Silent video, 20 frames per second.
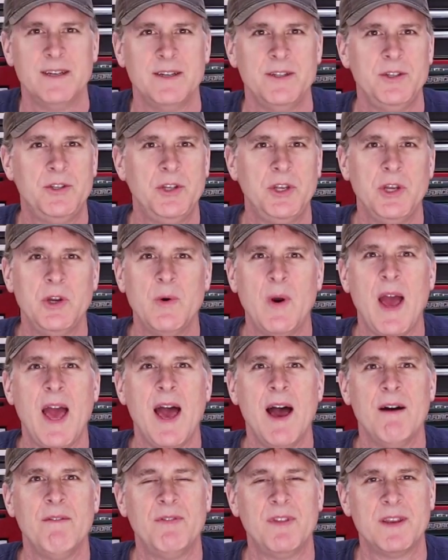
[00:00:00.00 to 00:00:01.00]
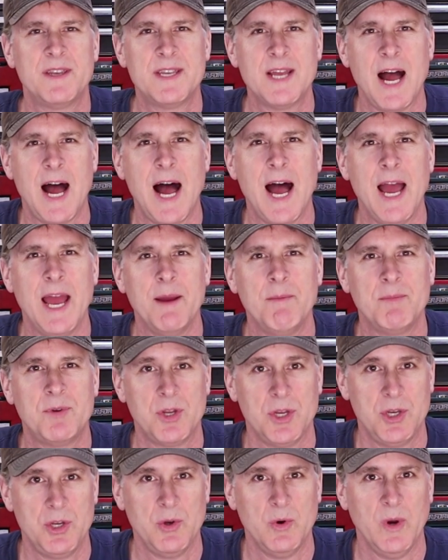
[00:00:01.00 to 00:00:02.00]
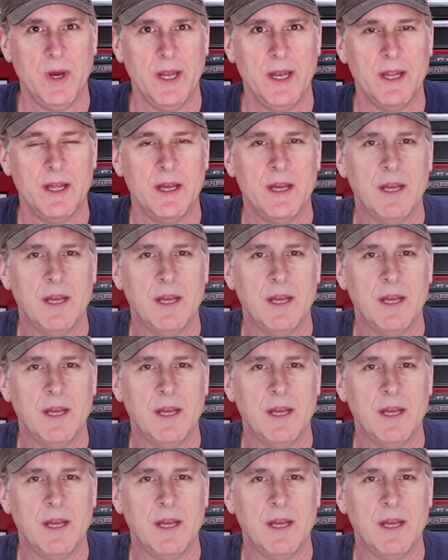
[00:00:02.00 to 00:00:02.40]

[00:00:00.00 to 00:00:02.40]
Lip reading: Do you have the time to do it?